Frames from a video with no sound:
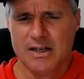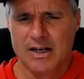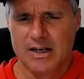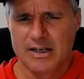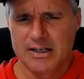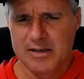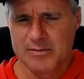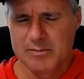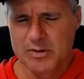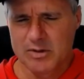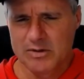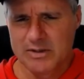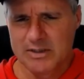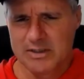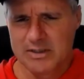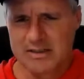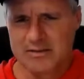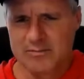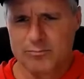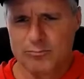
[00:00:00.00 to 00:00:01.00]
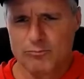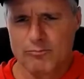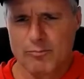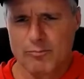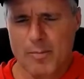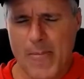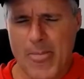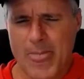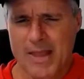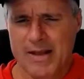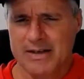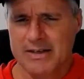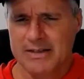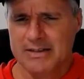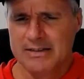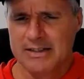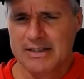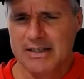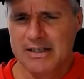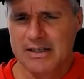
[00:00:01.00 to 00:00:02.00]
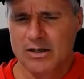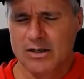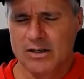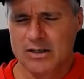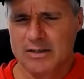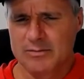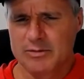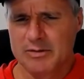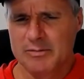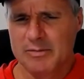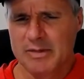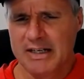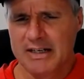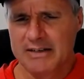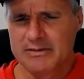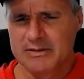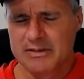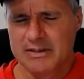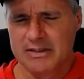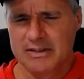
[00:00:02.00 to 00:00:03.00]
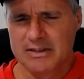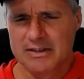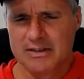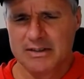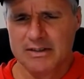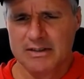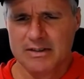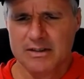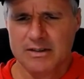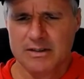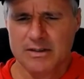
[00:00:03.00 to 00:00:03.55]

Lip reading: I kept going. Then he caught up to me after